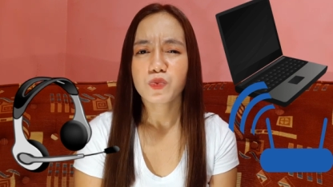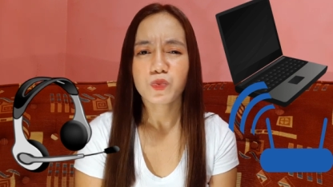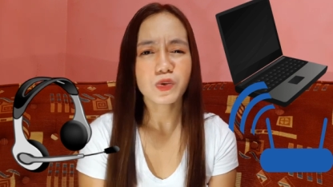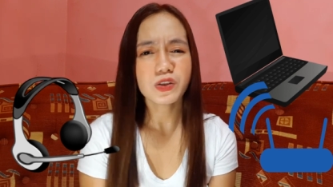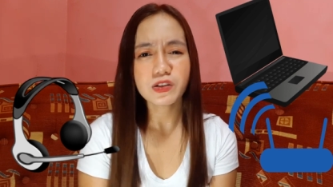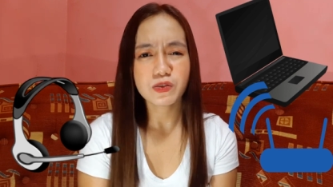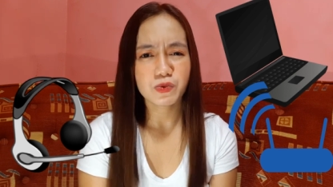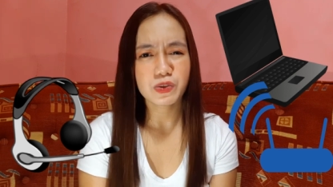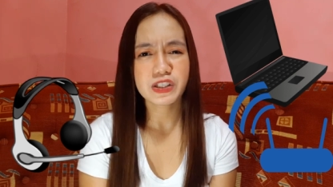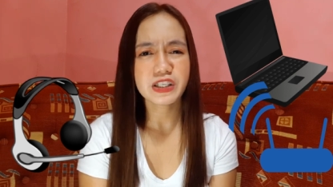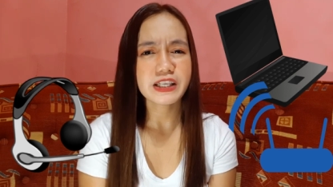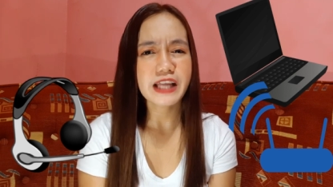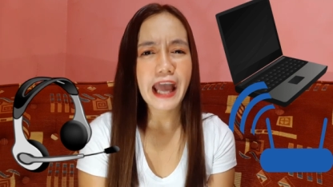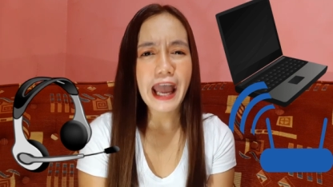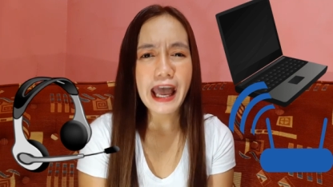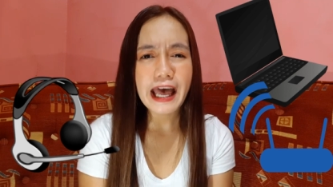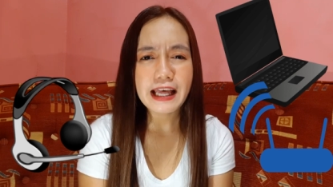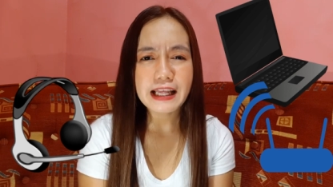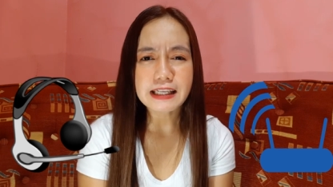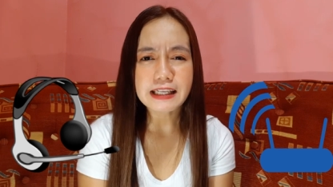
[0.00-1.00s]
will, are gonna
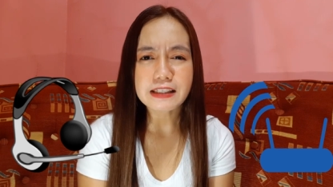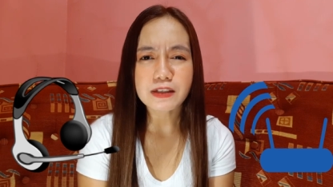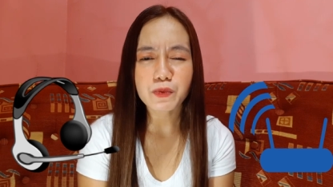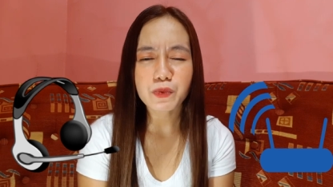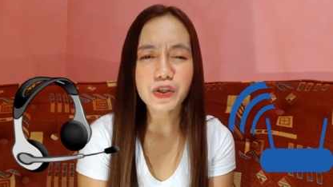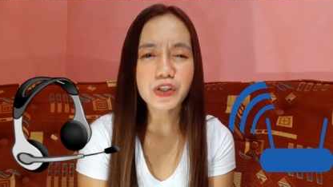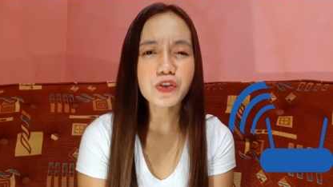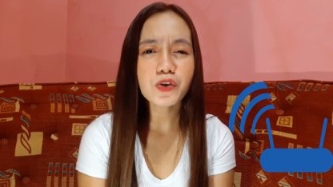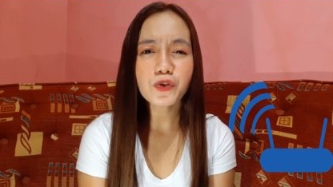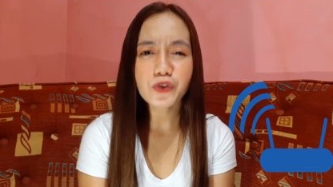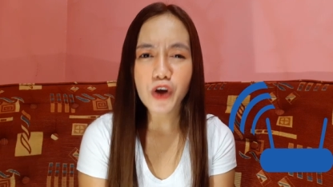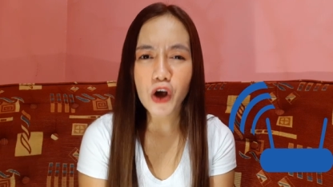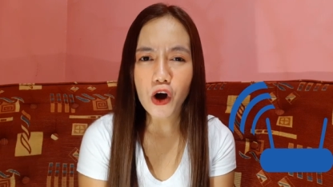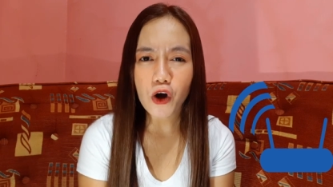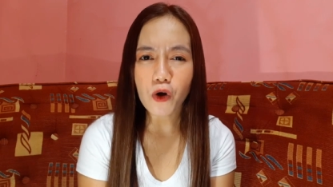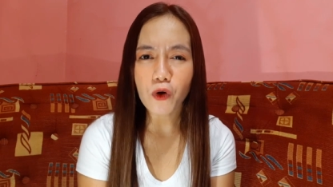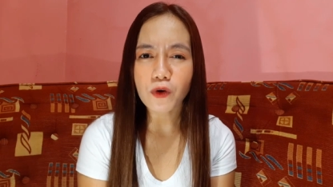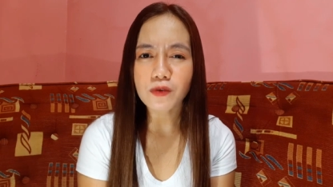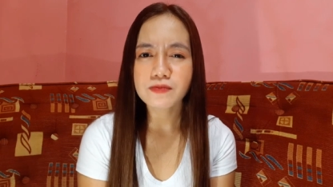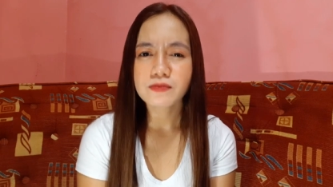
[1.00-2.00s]
end. We don't
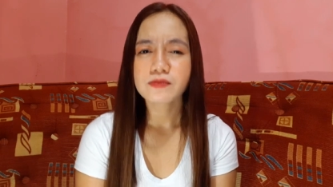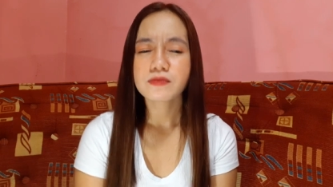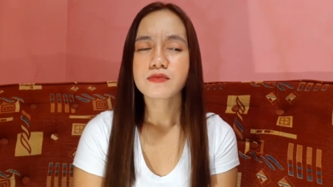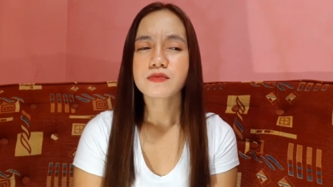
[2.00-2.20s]
know.